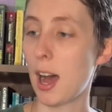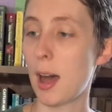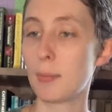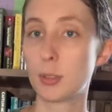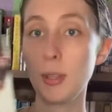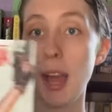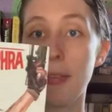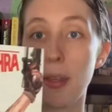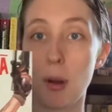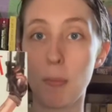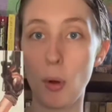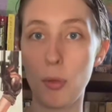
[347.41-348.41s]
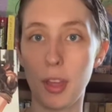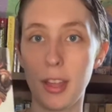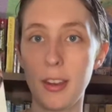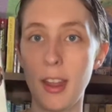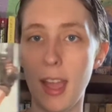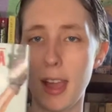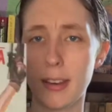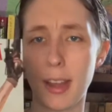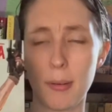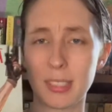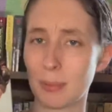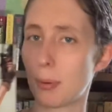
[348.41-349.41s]
So yeah, they were both in, and I
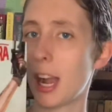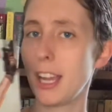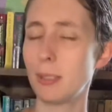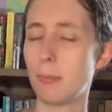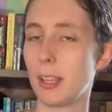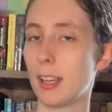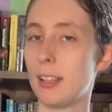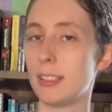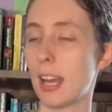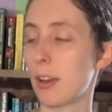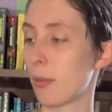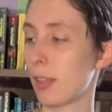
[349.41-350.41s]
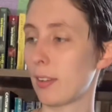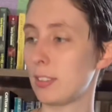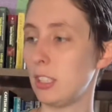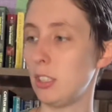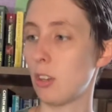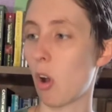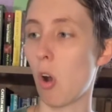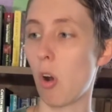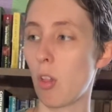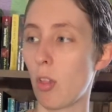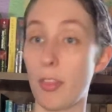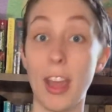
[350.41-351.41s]
was surprised because I don't think I've seen
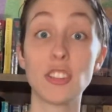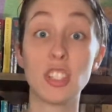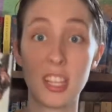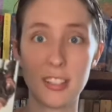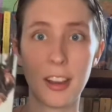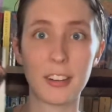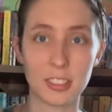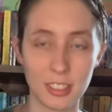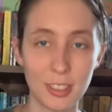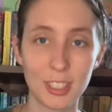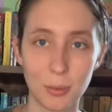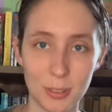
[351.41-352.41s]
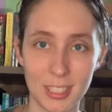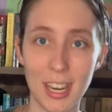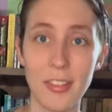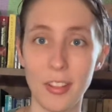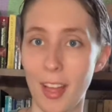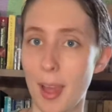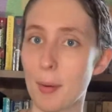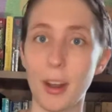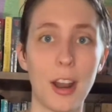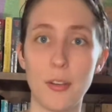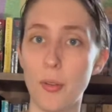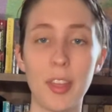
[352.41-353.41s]
all, actually the entire series was in at the library,
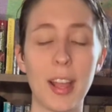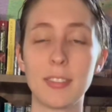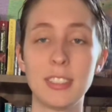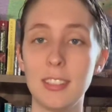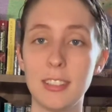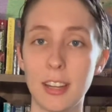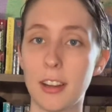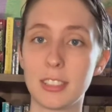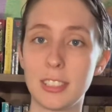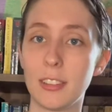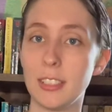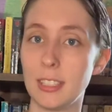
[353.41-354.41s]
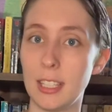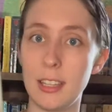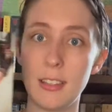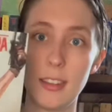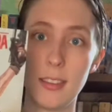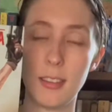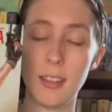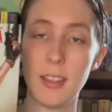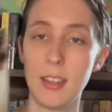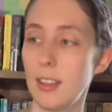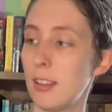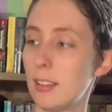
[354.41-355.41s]
and I don't think I've seen the entire series in
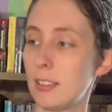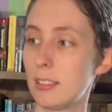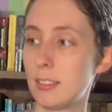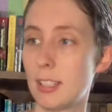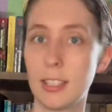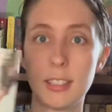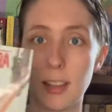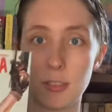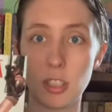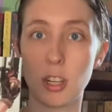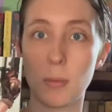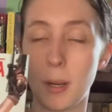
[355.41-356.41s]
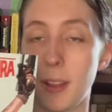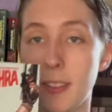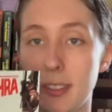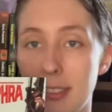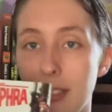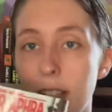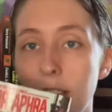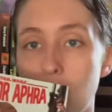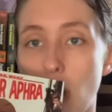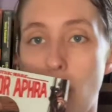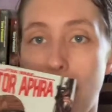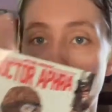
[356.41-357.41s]
since I've started reading this series.
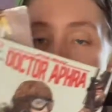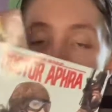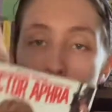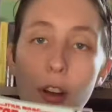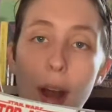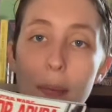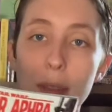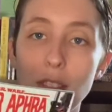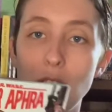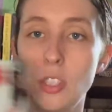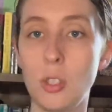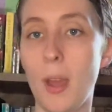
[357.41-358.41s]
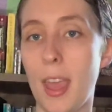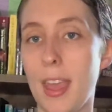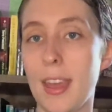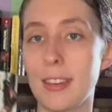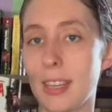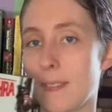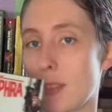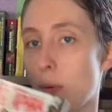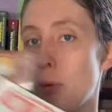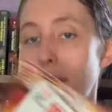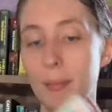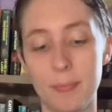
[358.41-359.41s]
So I decided to grab these two and give them a
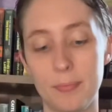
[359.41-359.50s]
read.